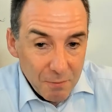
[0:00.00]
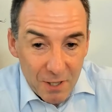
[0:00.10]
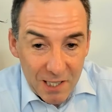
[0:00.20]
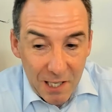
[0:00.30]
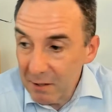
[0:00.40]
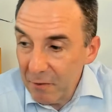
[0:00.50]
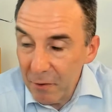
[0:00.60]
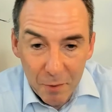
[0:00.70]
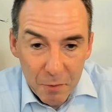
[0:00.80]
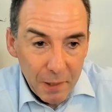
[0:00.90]
It's like if I
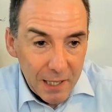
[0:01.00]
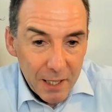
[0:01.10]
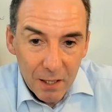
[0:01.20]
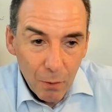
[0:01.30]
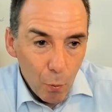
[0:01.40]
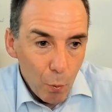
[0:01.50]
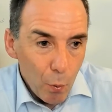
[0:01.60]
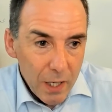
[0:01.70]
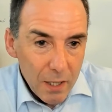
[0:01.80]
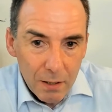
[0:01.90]
was building a
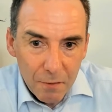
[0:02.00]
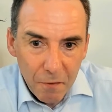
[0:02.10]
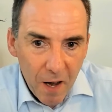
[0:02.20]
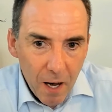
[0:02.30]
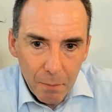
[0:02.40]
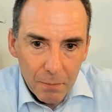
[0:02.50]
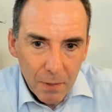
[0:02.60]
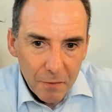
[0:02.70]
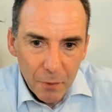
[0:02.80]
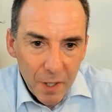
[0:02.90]
wind farm
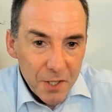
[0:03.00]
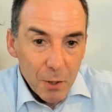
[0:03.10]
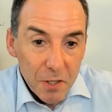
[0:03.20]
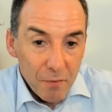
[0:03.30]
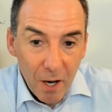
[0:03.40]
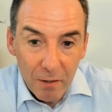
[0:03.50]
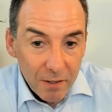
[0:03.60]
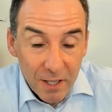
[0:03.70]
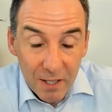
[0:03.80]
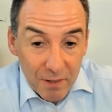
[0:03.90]
off the west coast of Ireland,
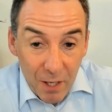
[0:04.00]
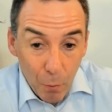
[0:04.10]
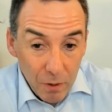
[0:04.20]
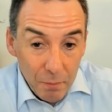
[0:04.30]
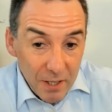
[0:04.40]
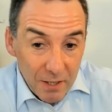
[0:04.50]
there will be a